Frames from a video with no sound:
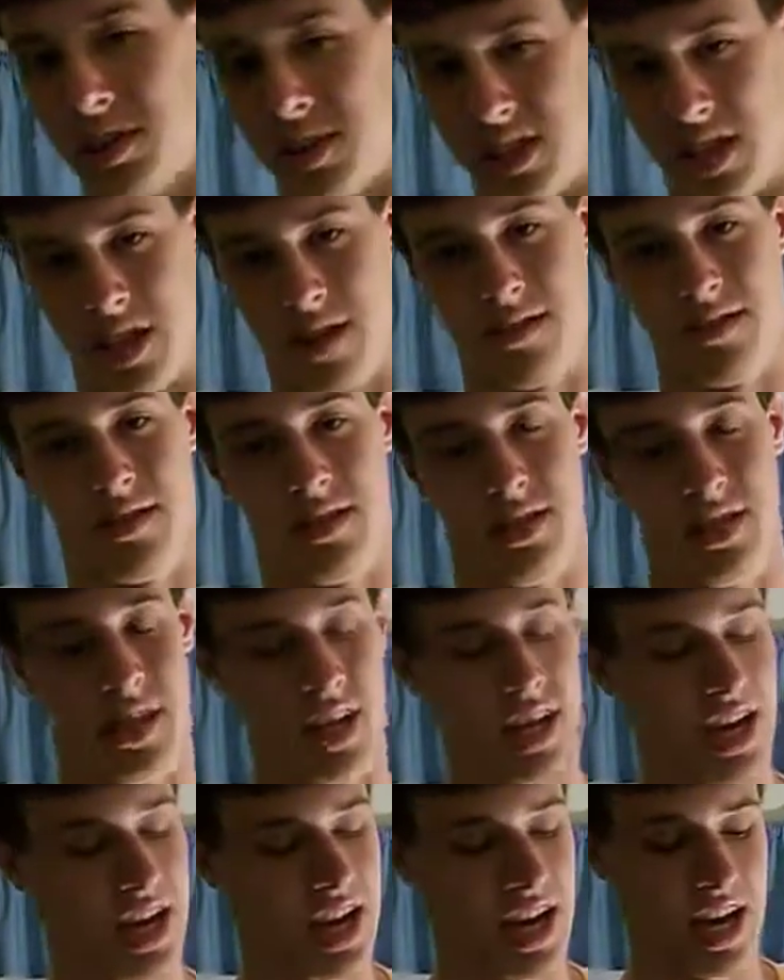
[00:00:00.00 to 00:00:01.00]
and stuff, and
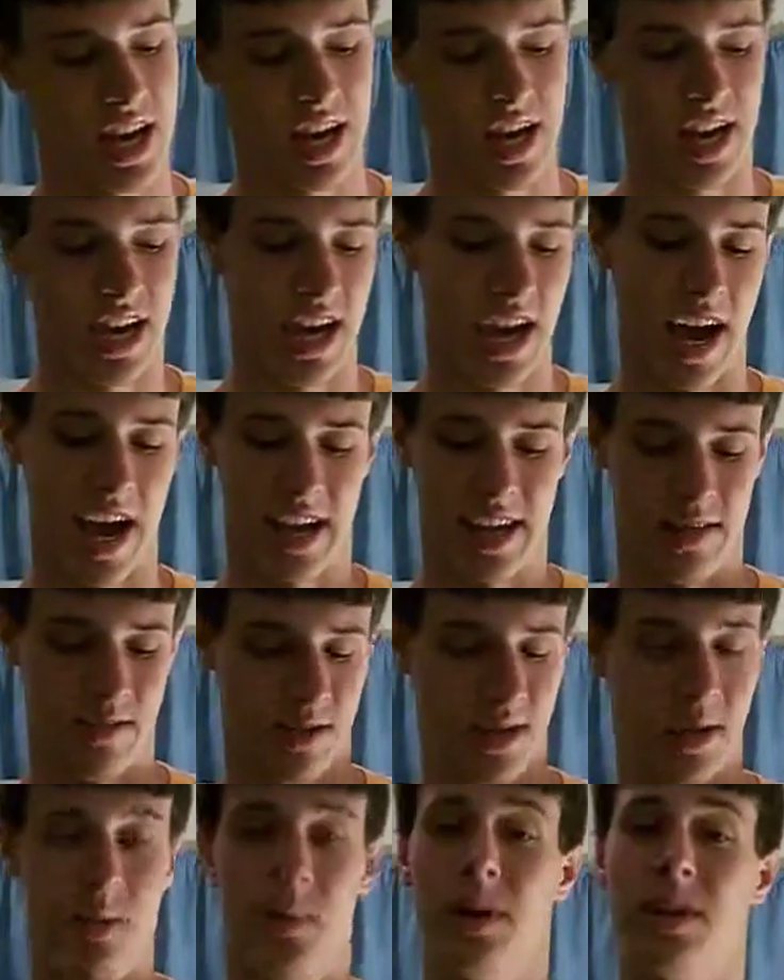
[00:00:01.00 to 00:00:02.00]
I,
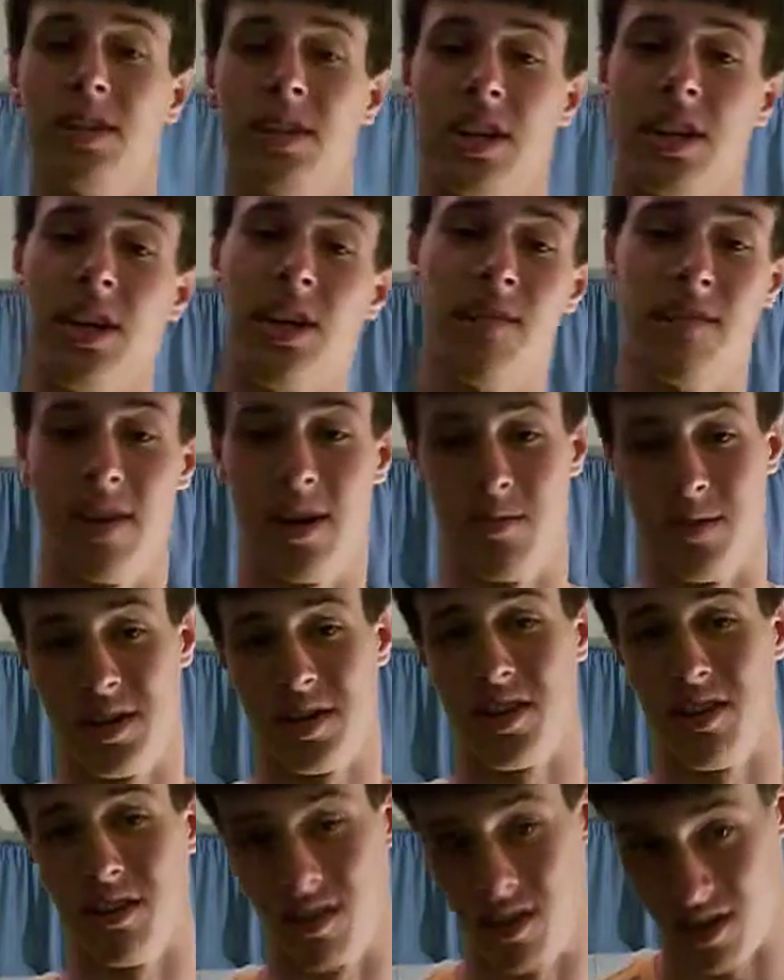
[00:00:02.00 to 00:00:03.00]
it wasn't a good
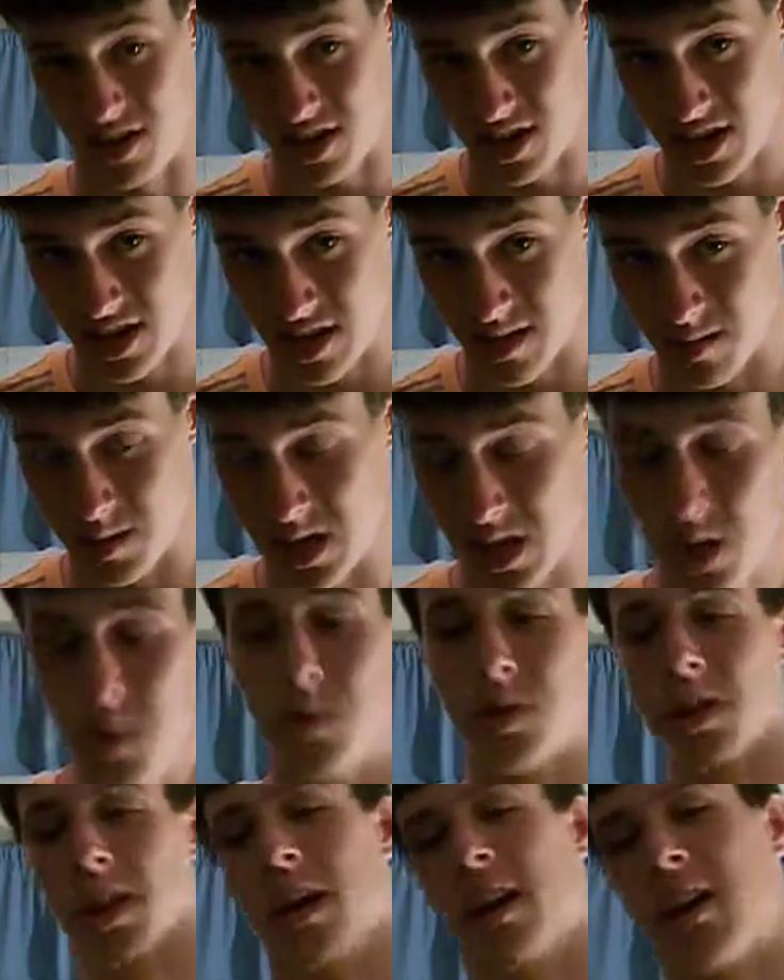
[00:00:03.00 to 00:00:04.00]
environment to learn. But
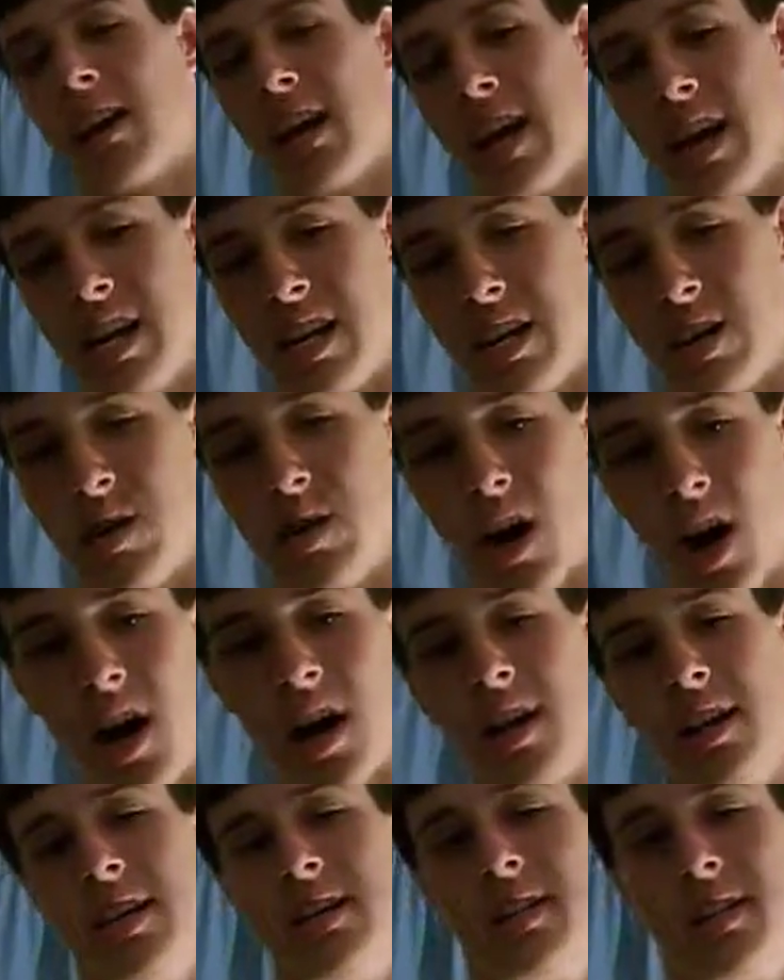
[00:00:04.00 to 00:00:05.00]
you were there and you
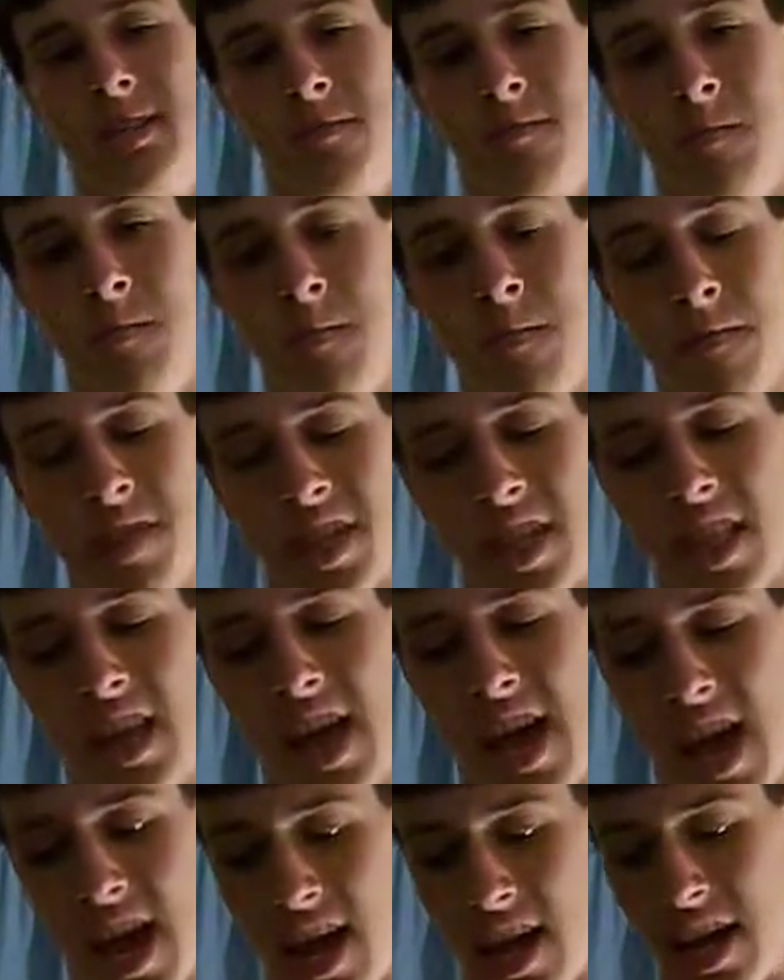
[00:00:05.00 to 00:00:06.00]
taught us.
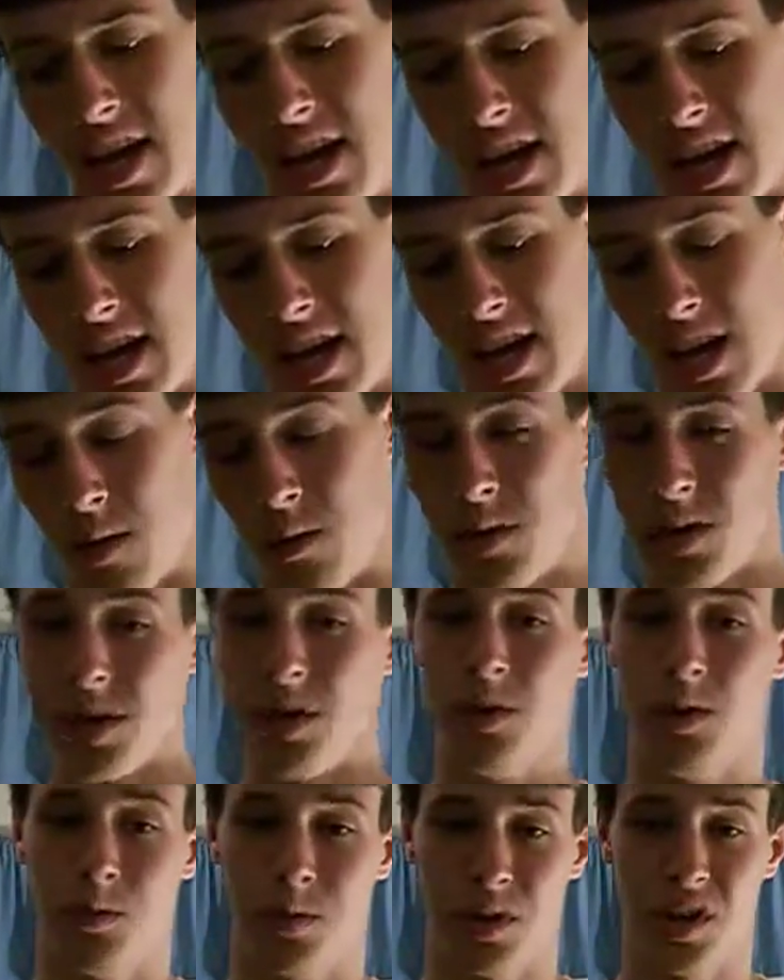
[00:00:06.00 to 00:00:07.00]
And I
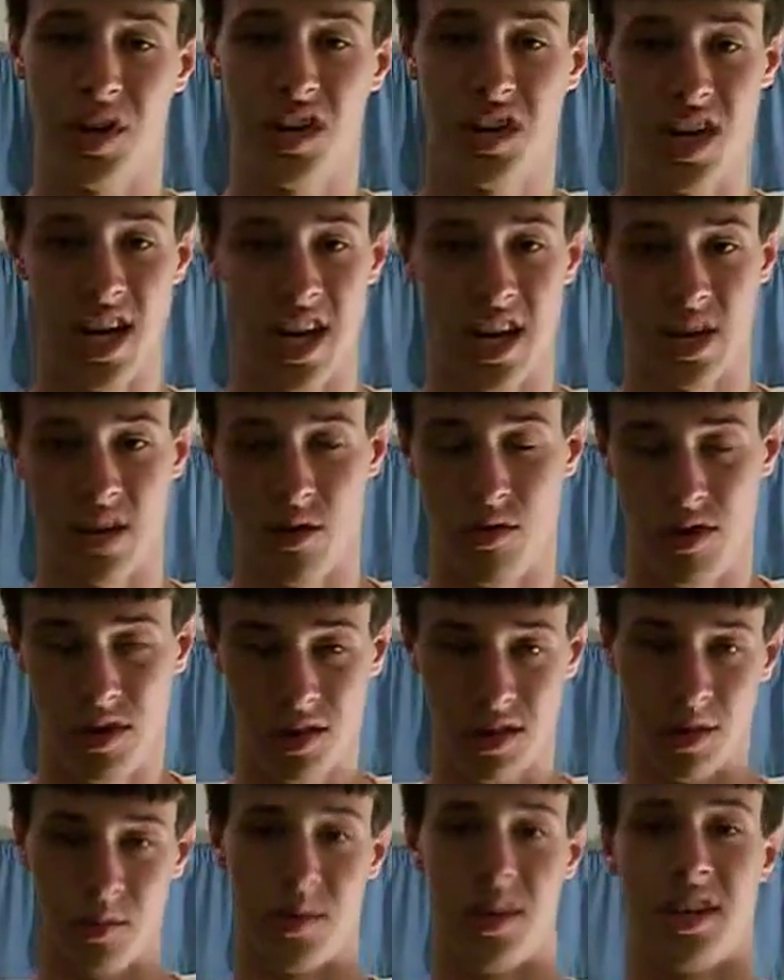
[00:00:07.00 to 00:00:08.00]
really do appreciate you
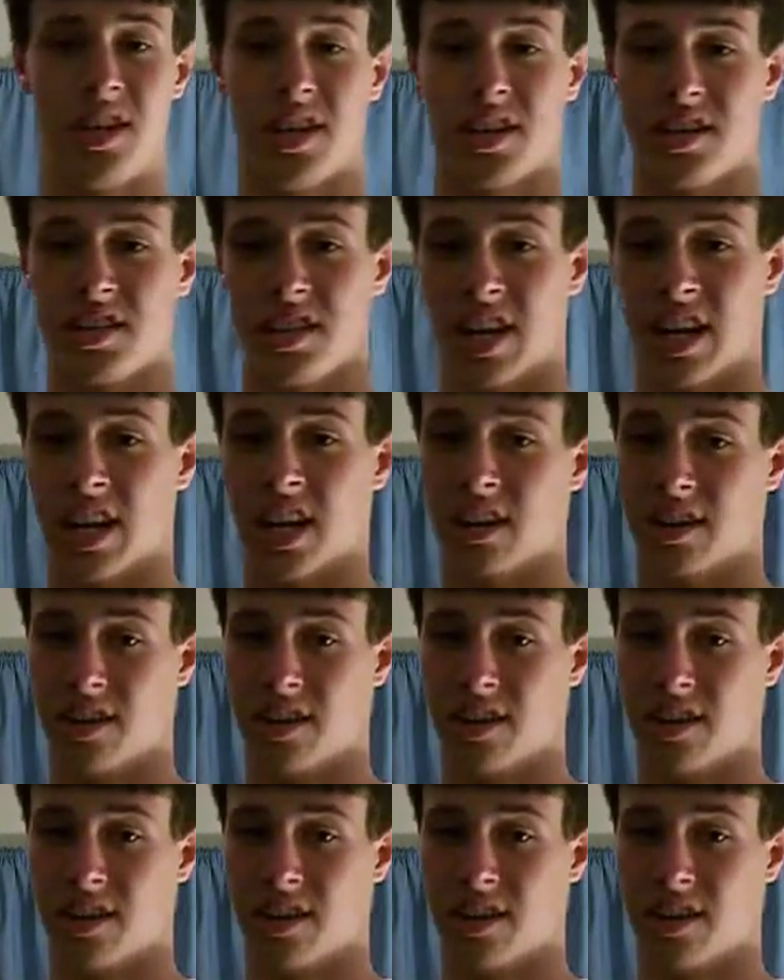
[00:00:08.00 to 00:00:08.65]
dealing with us and